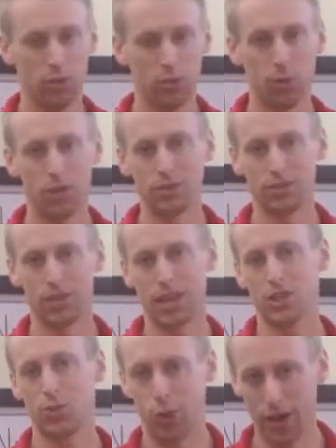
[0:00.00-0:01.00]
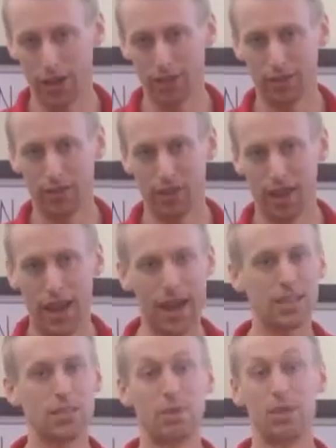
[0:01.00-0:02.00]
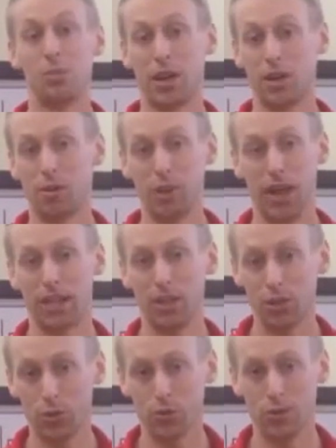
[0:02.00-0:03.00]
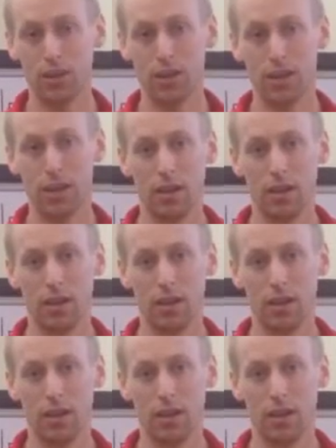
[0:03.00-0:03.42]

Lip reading: Well, guess what? I hate to be the bearer of bad news.